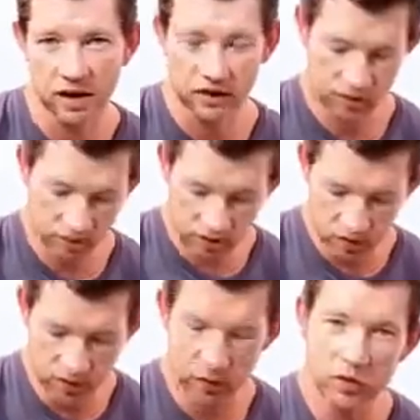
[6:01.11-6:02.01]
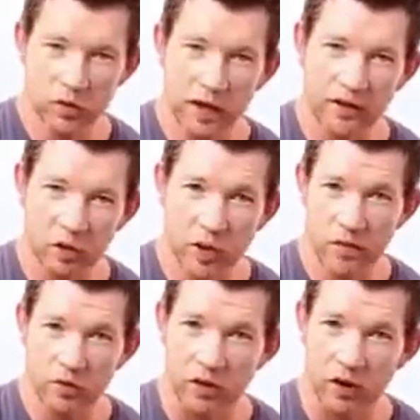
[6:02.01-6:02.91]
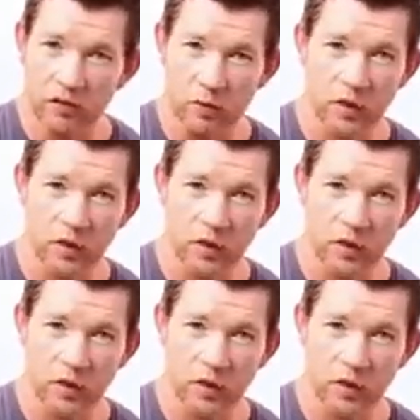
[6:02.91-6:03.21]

It's the bit where we do our two upstrokes.